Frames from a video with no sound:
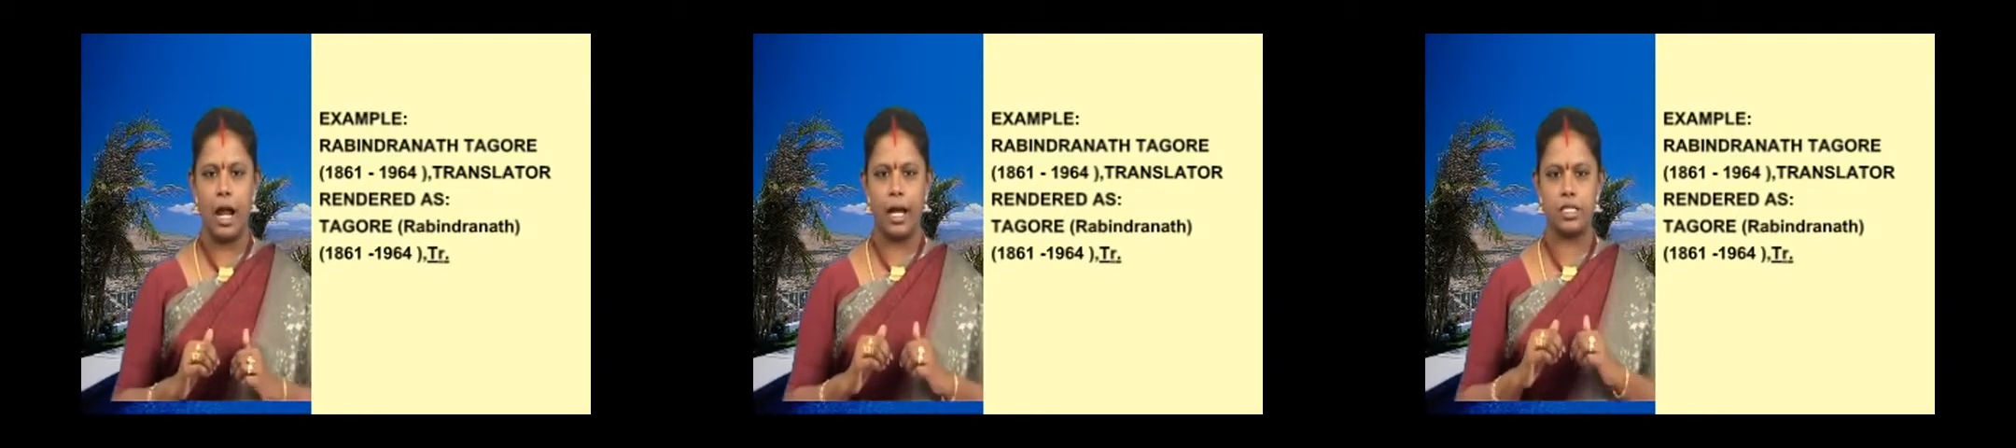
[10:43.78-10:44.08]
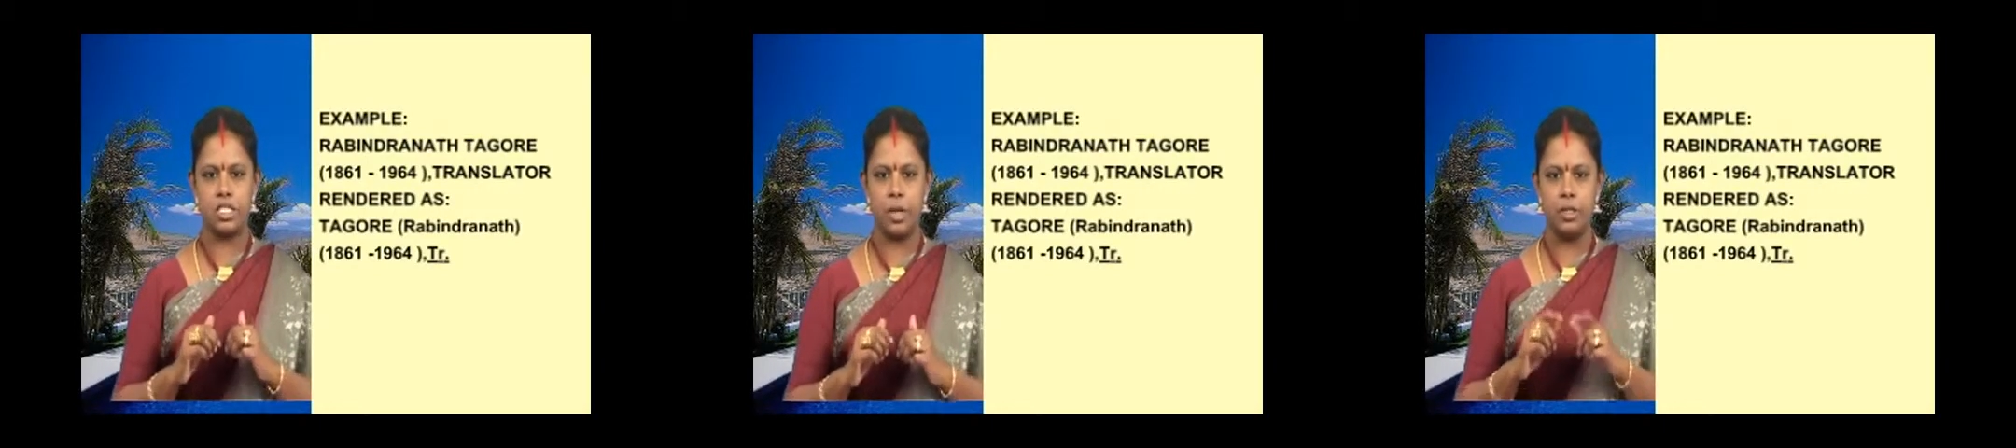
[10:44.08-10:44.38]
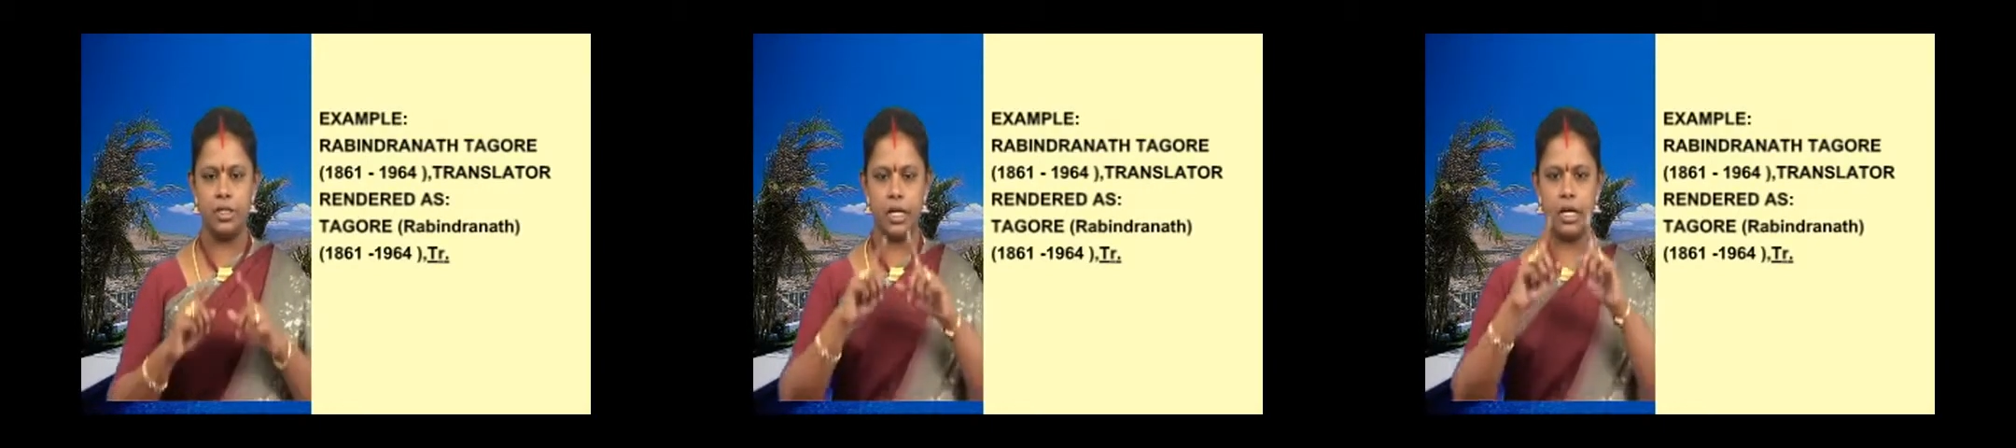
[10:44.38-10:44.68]
and
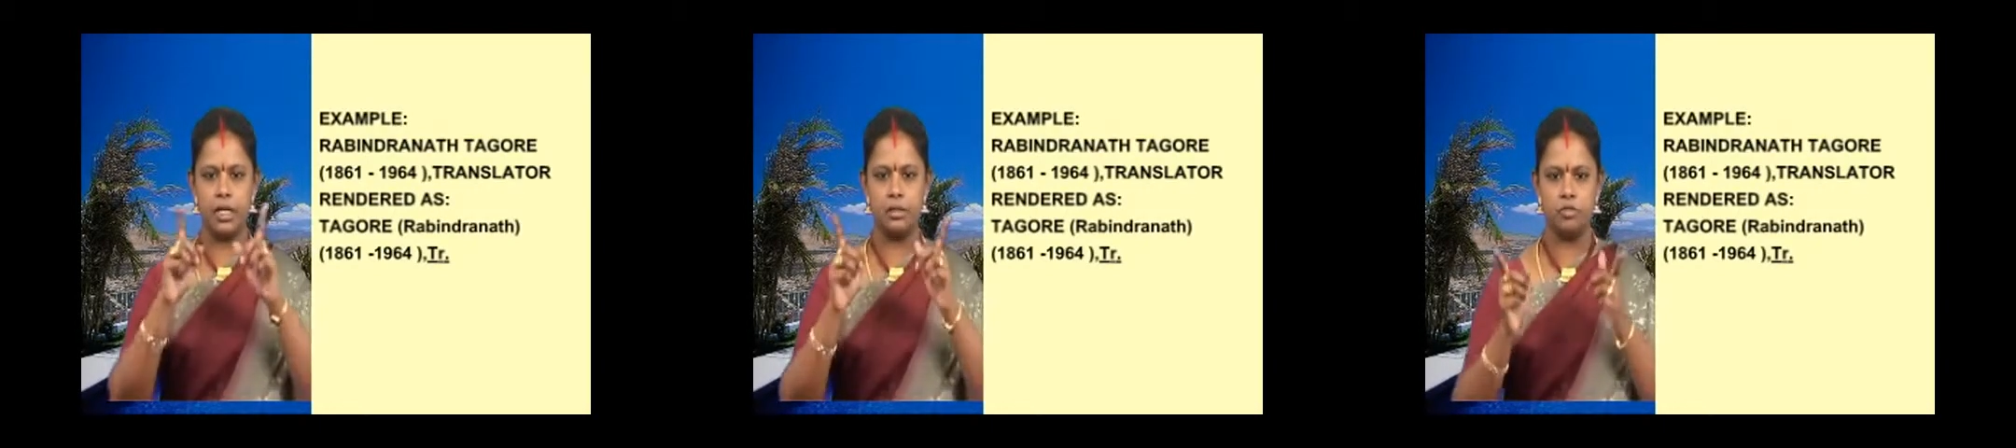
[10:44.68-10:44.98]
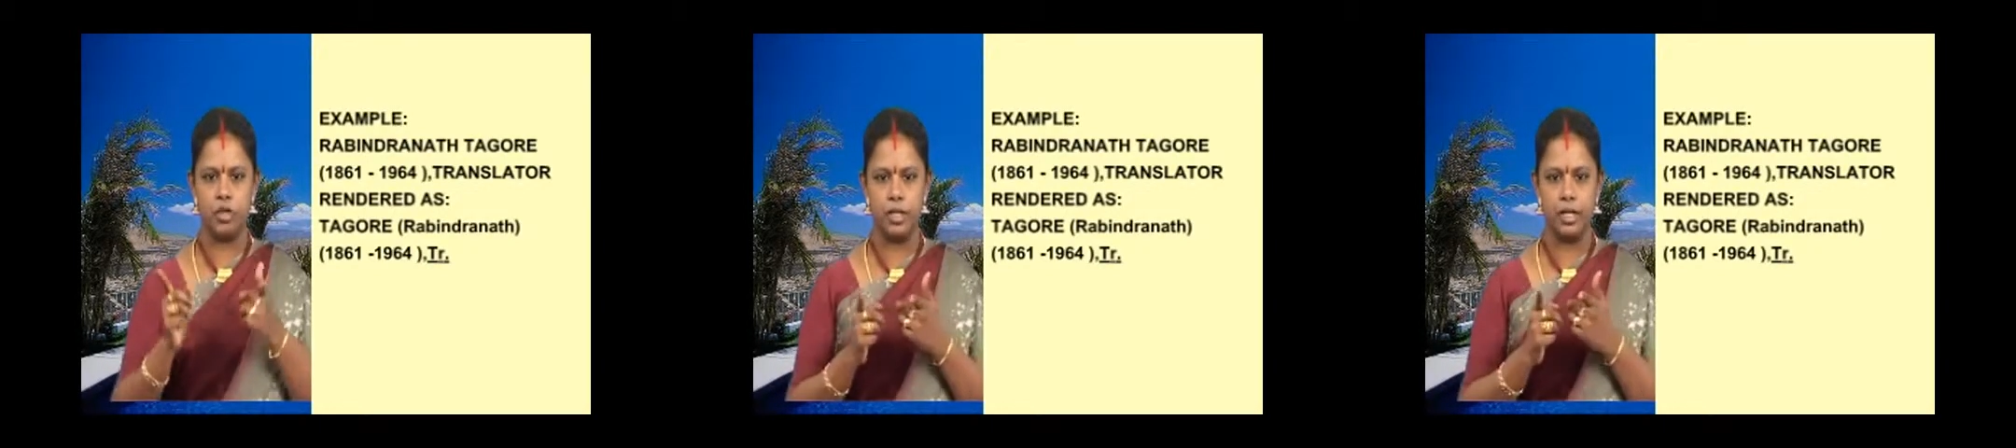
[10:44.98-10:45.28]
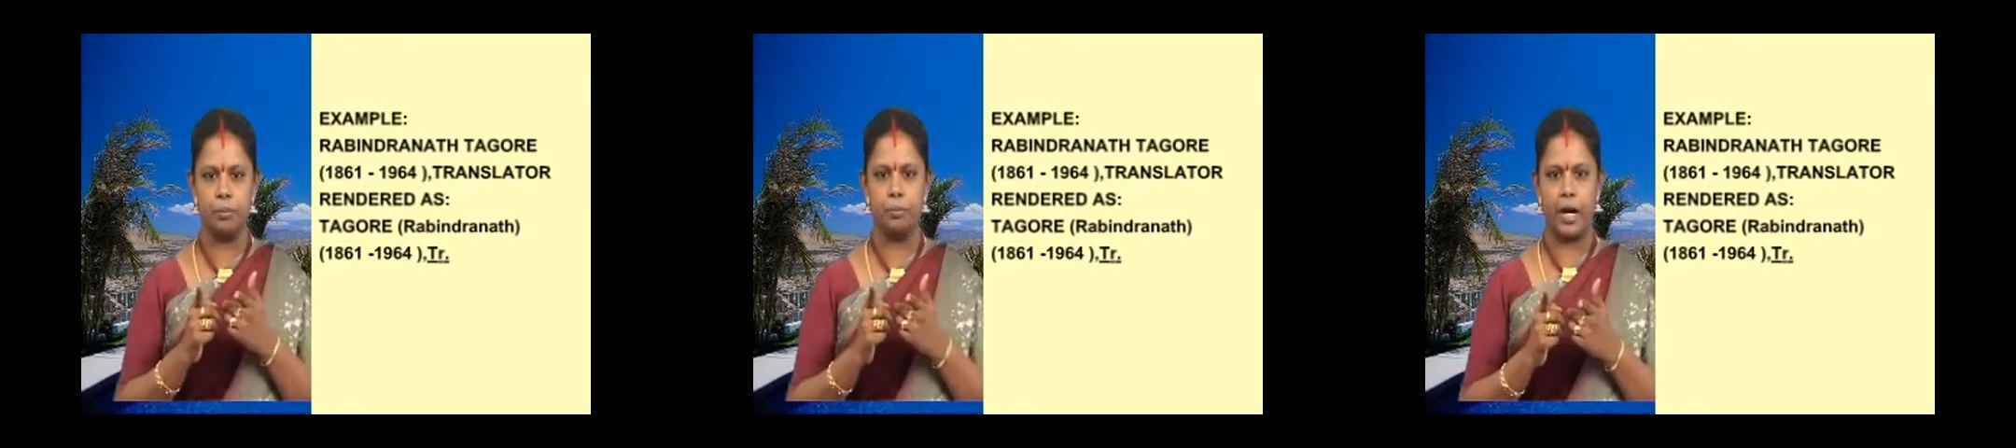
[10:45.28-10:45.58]
Rabindranath
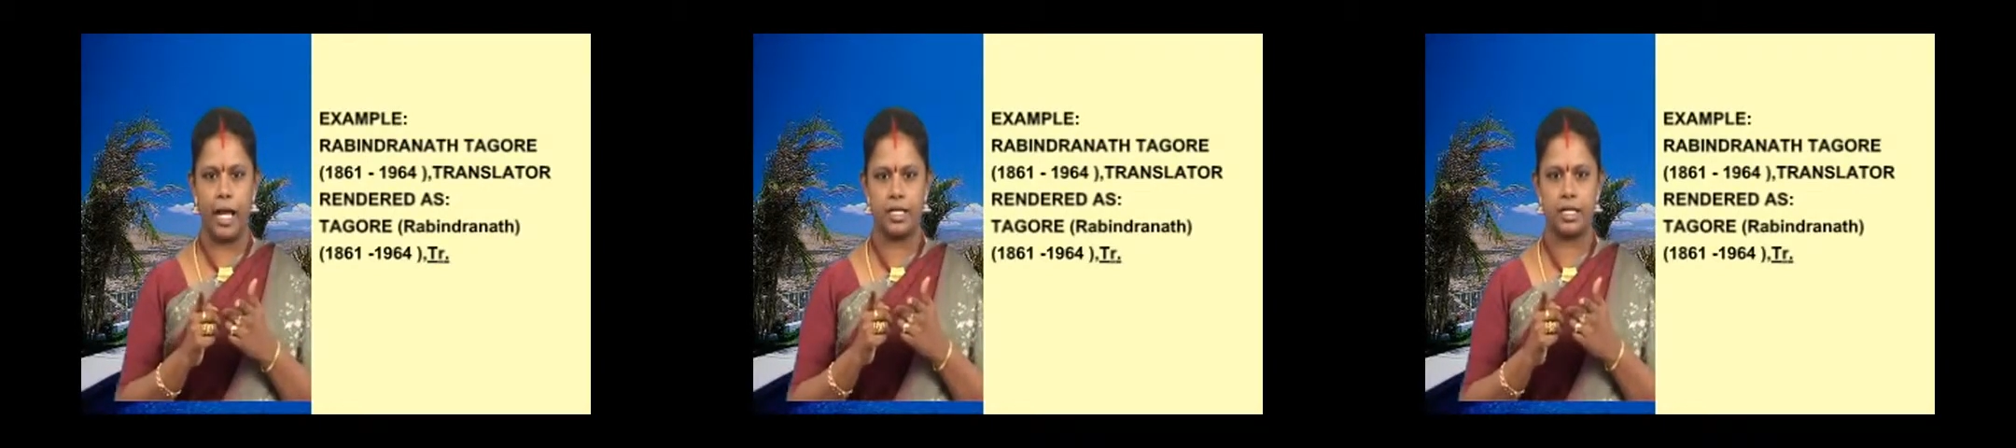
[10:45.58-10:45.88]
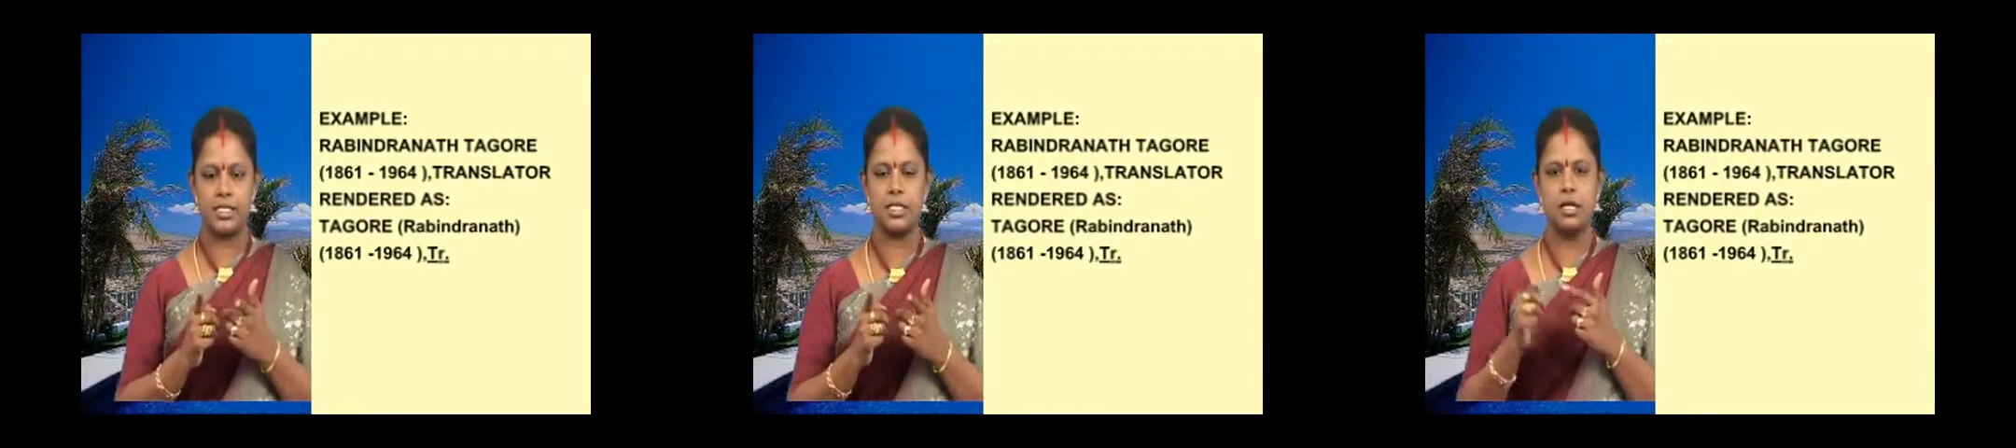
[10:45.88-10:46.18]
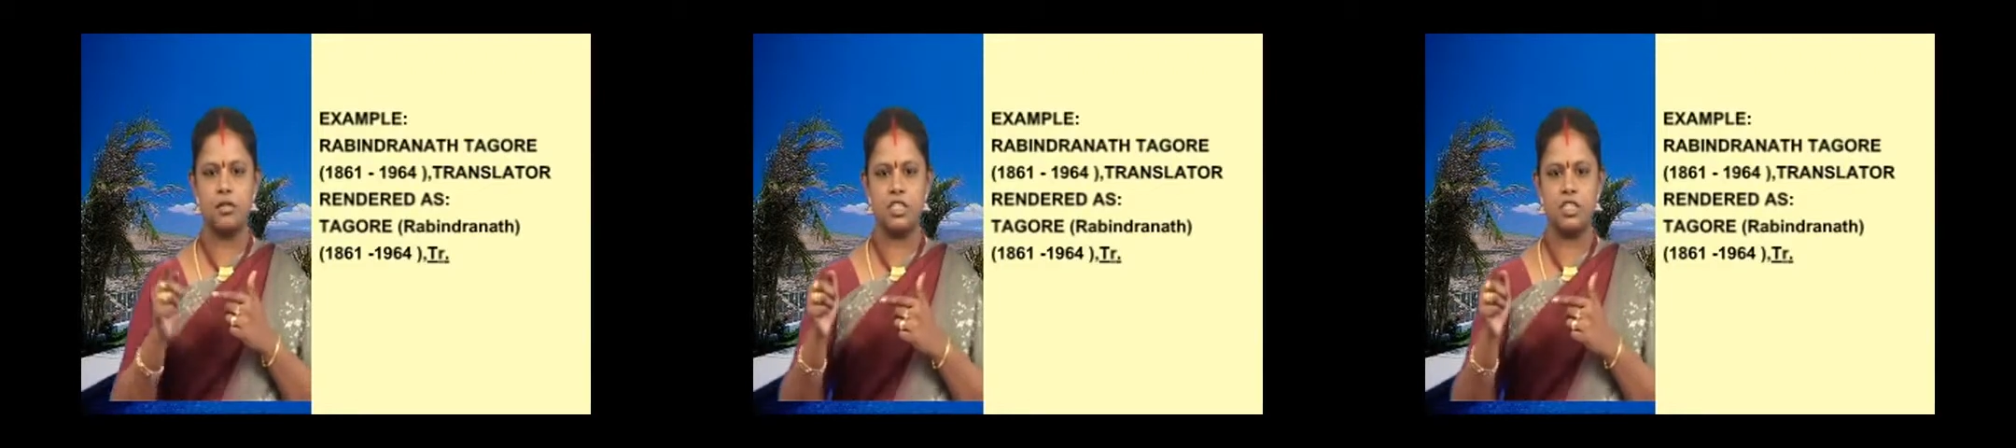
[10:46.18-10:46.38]
within brackets,